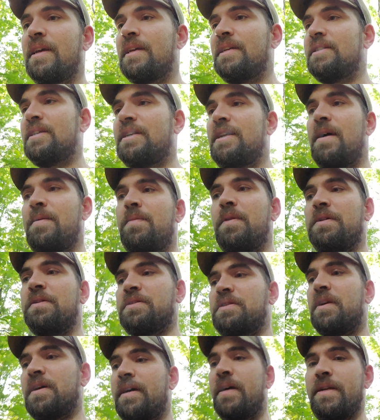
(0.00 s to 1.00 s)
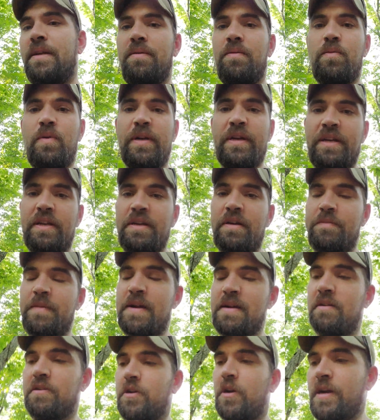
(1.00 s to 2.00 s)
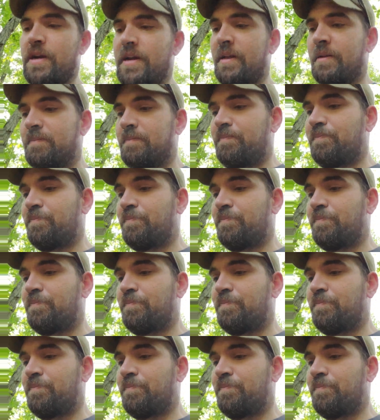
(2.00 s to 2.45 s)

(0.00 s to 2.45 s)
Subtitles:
He said, yep, looks good. When can you come down and trade it?